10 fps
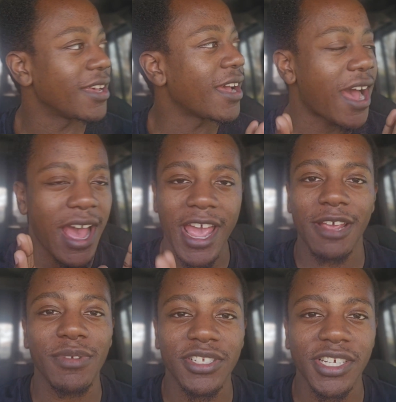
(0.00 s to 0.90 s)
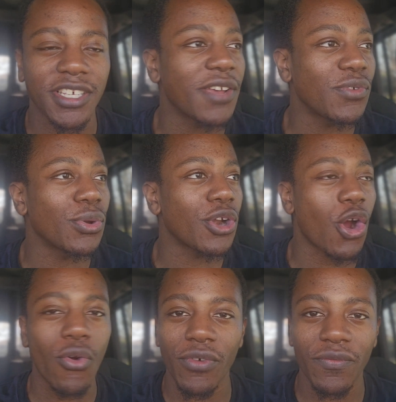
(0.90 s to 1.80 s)
I aim to just give you an
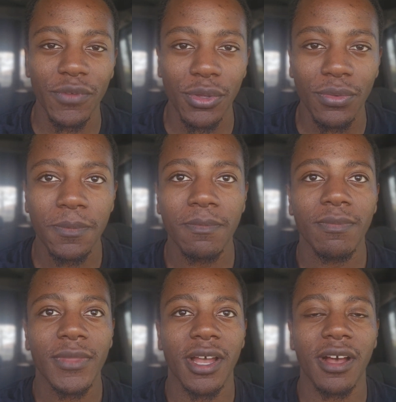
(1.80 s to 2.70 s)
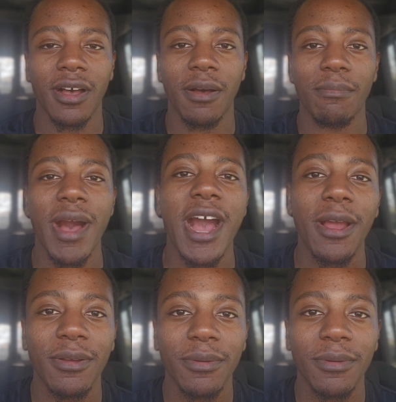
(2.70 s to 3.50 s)
overview, my